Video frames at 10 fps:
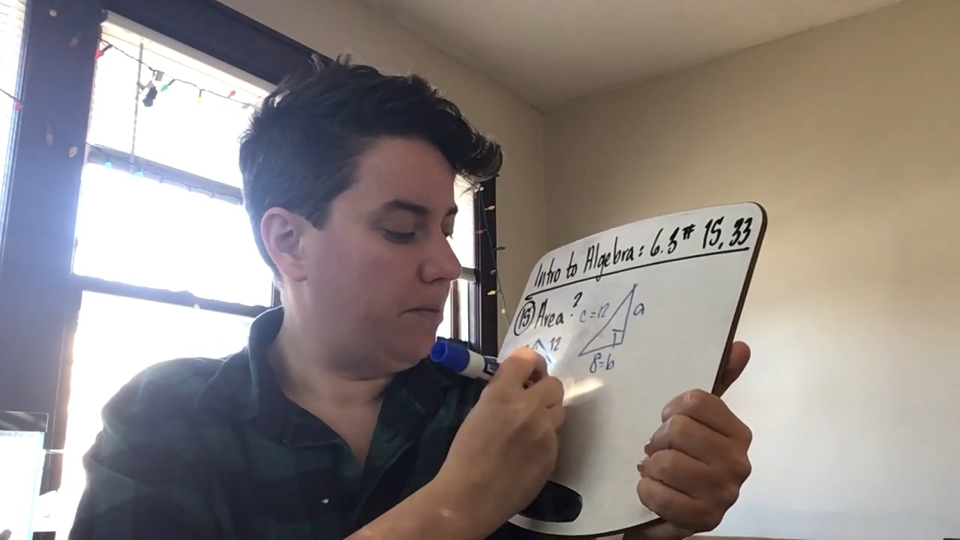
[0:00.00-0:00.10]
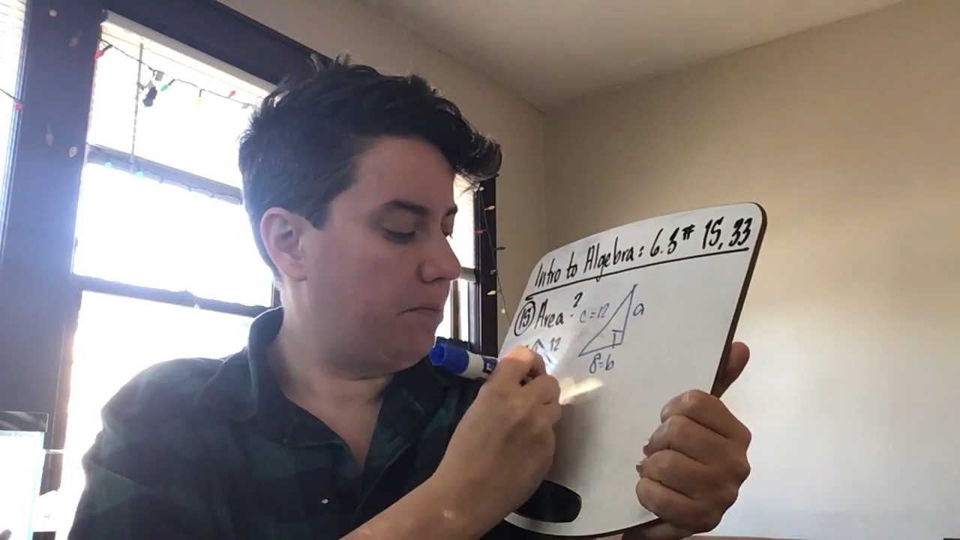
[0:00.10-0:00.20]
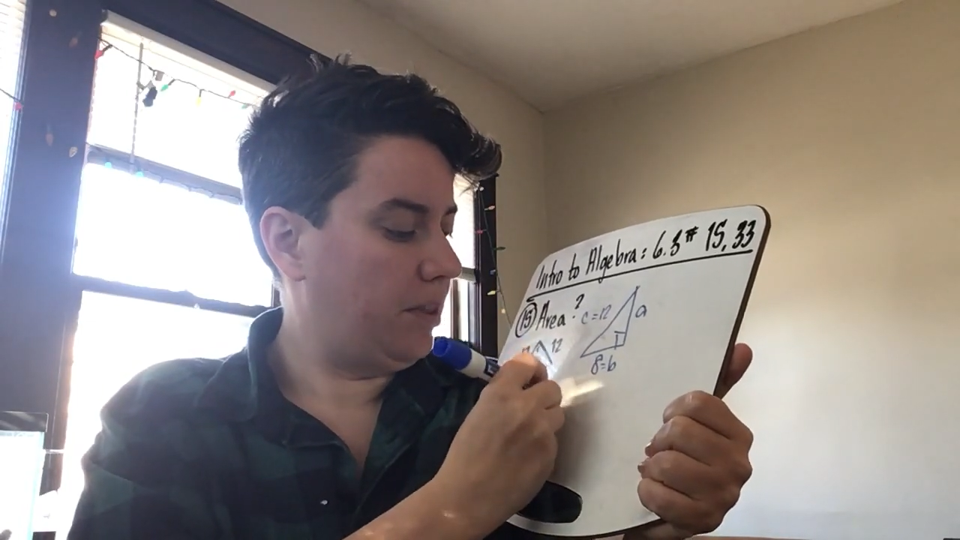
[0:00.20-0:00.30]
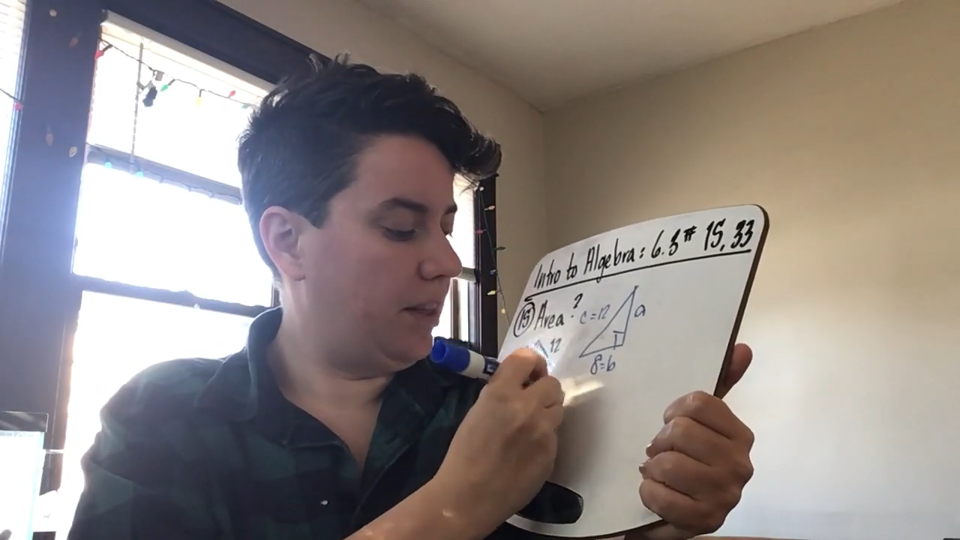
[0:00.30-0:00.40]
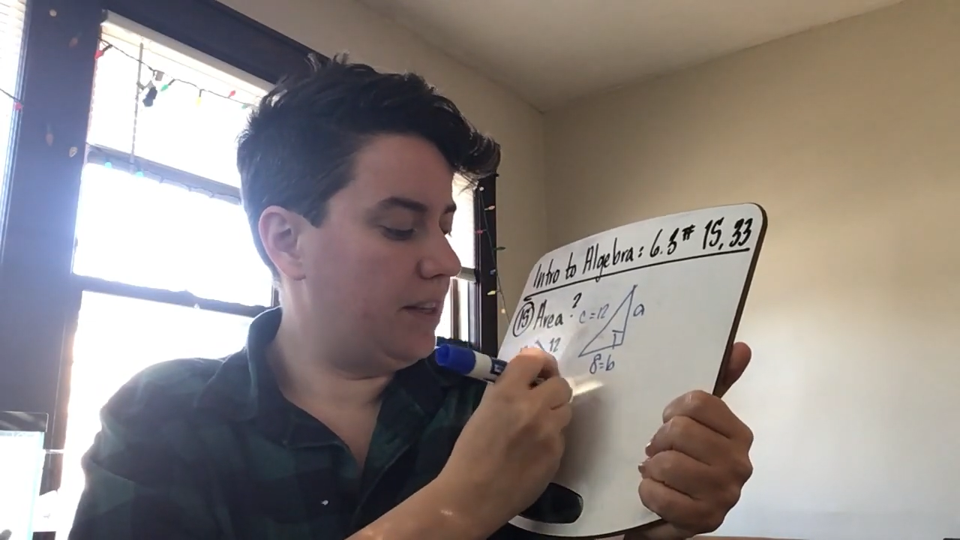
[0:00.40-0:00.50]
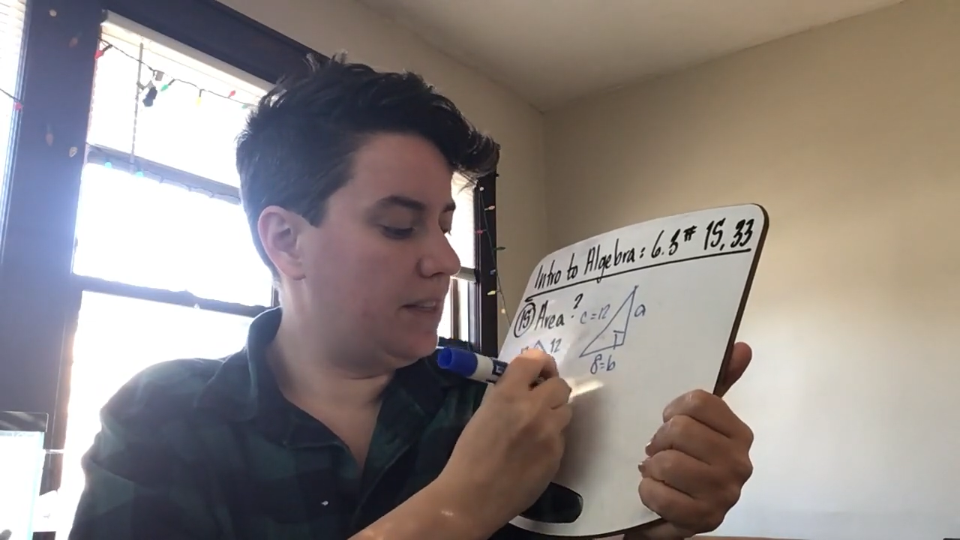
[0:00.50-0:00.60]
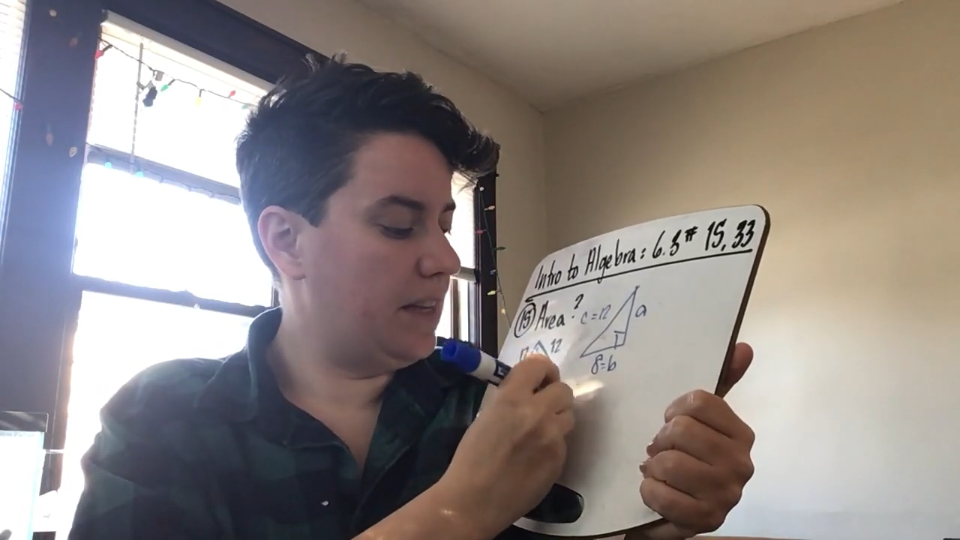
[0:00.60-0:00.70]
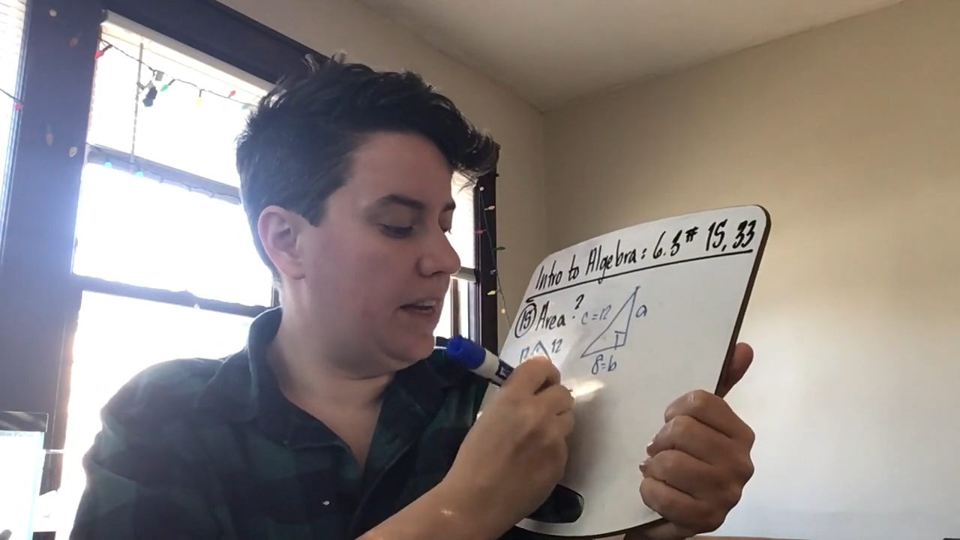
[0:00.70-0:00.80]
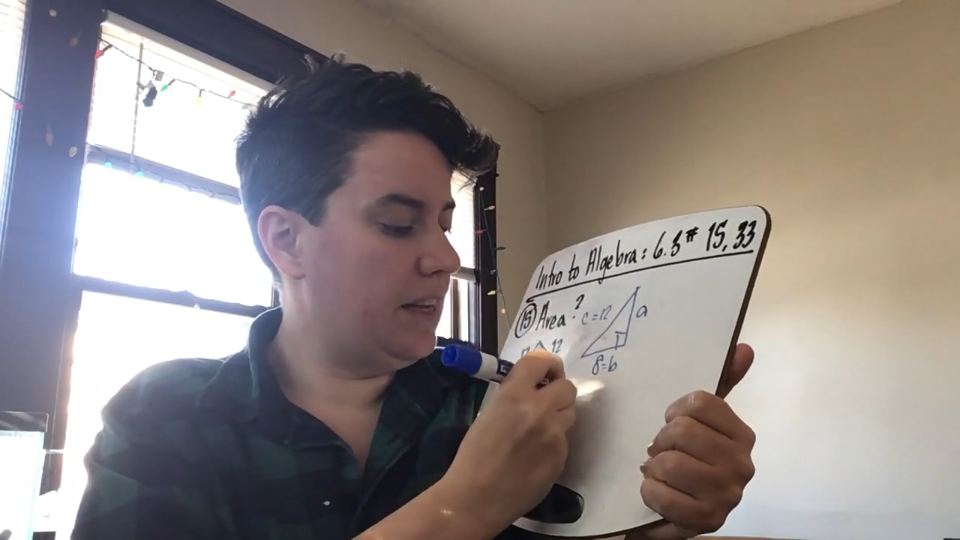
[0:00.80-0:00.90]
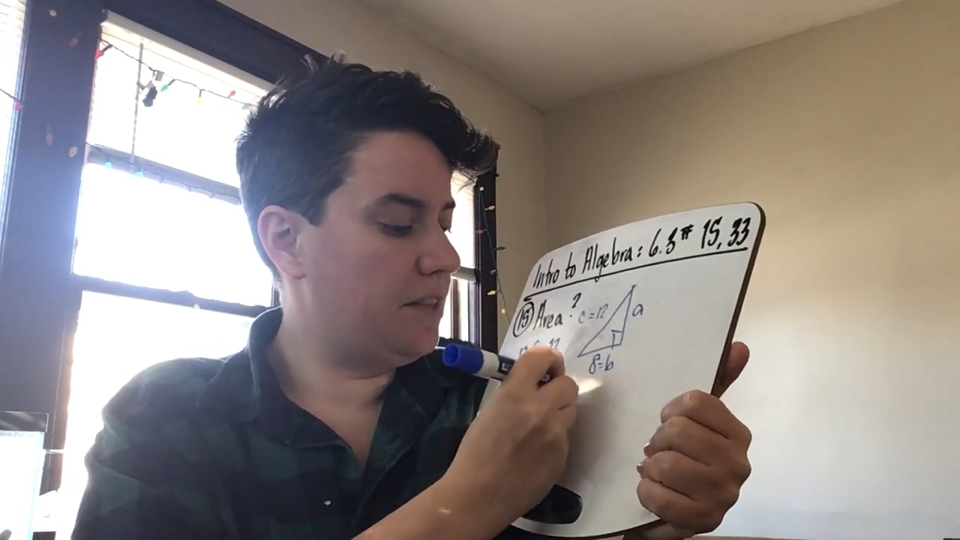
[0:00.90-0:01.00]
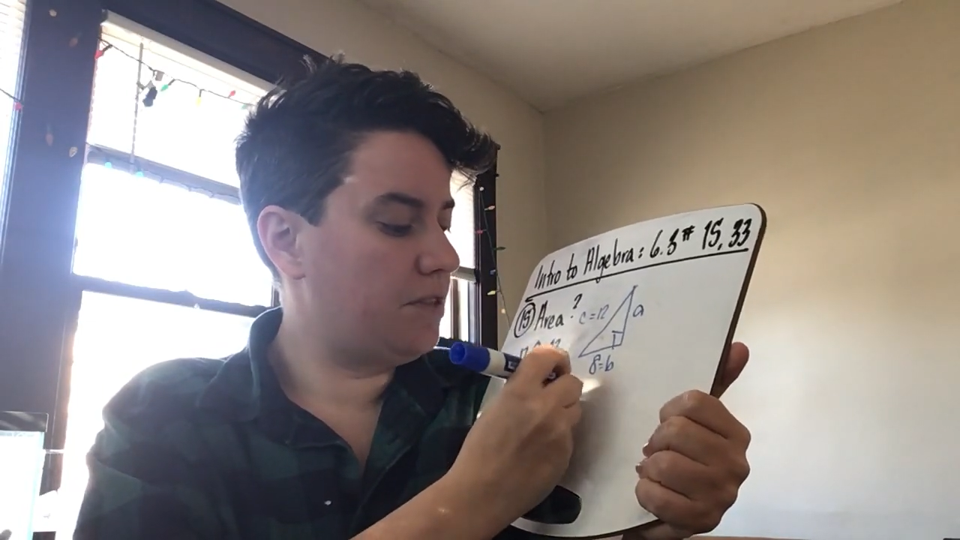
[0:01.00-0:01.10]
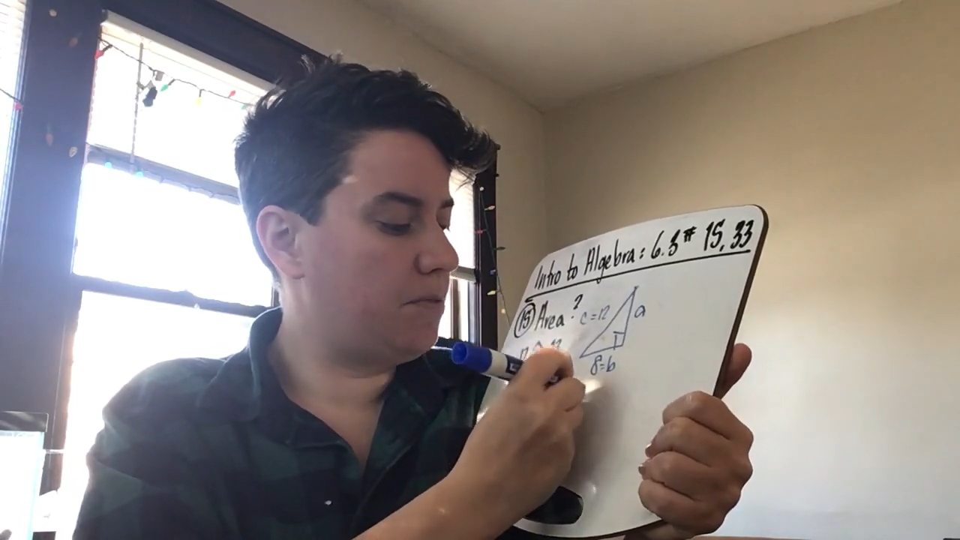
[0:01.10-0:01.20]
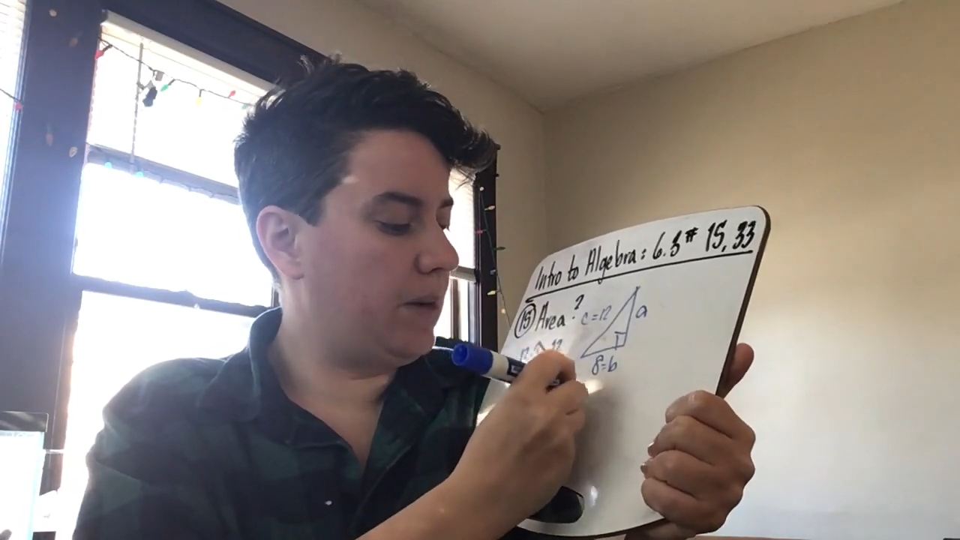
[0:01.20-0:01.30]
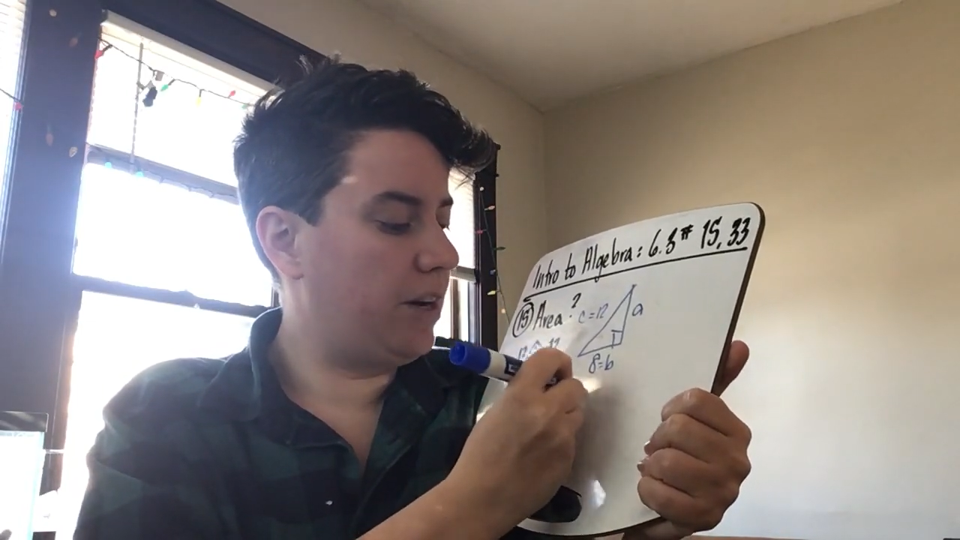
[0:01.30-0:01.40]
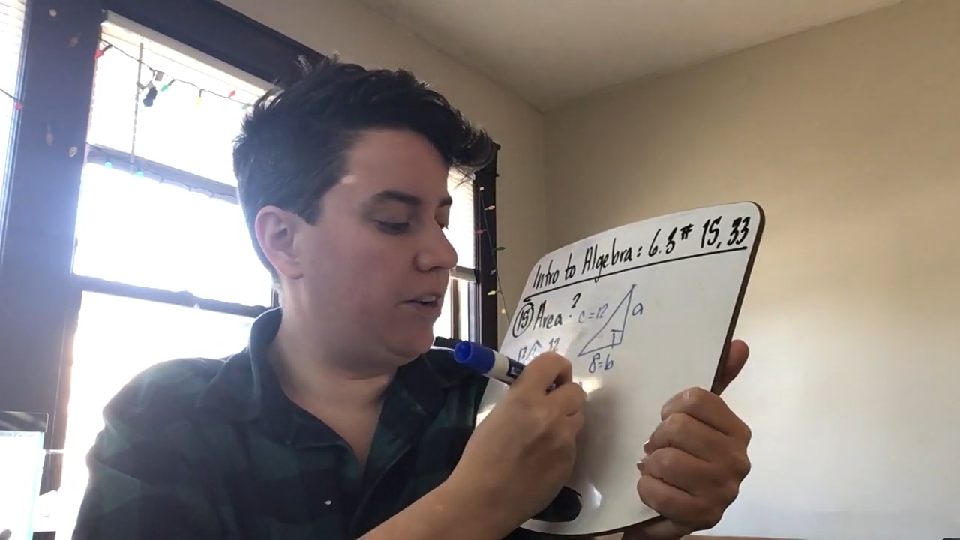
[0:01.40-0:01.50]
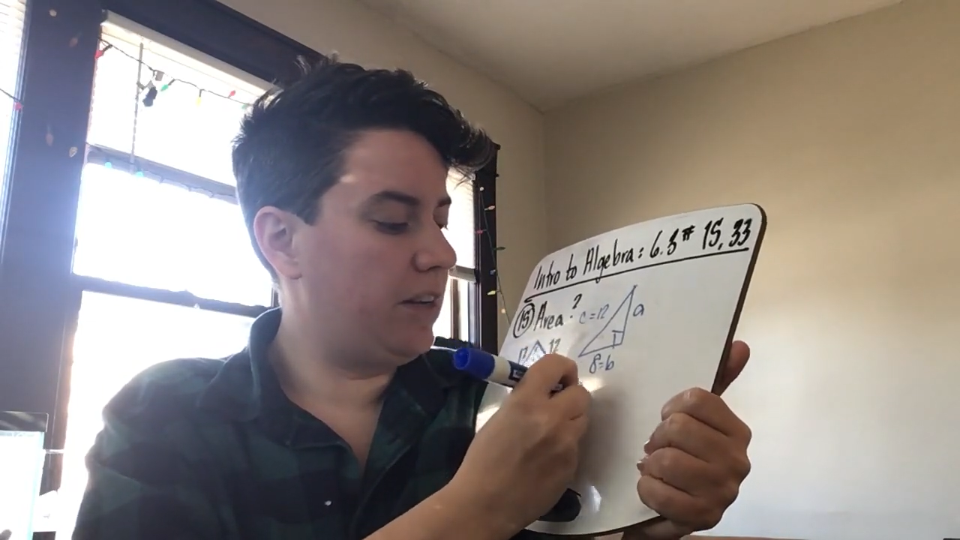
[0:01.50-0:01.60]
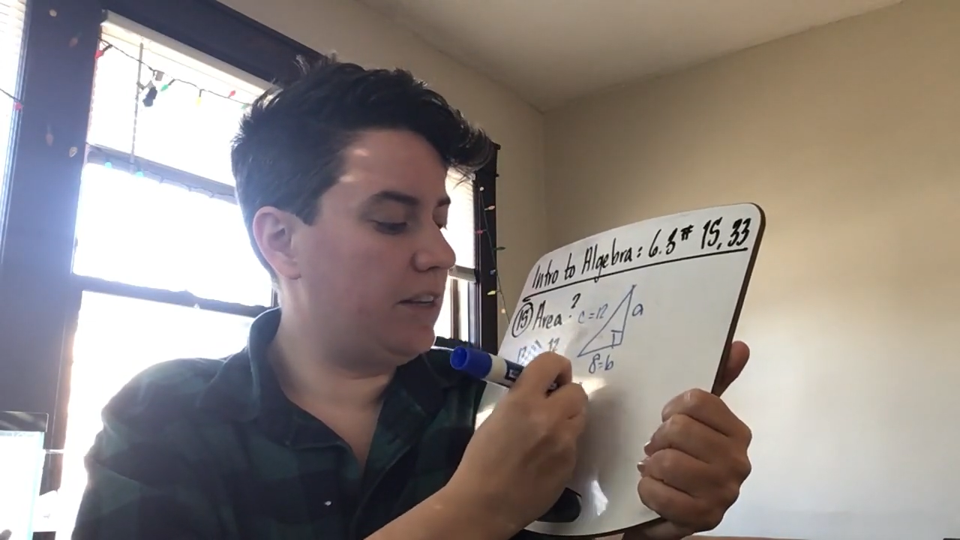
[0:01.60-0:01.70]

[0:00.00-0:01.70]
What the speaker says: plus 8 squared